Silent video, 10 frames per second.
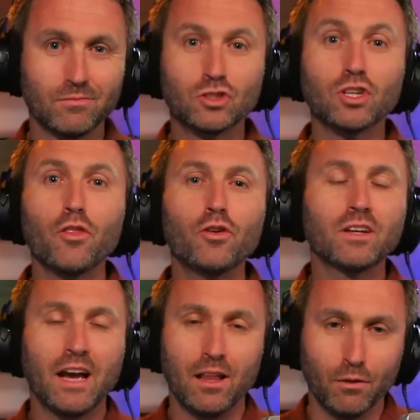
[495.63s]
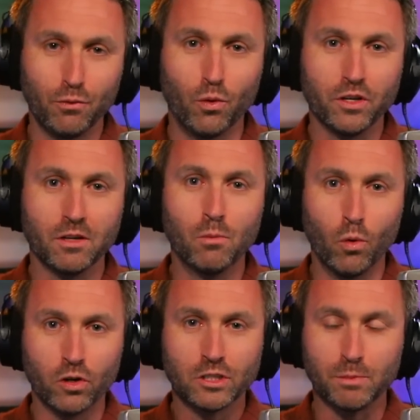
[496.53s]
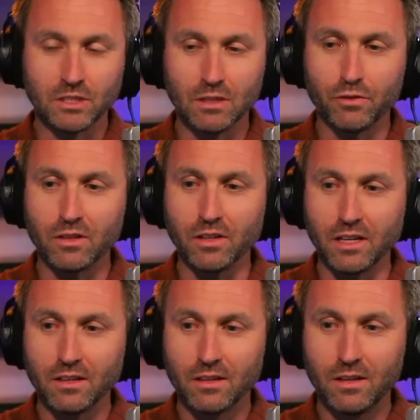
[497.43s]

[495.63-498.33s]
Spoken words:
Southern California, more specifically.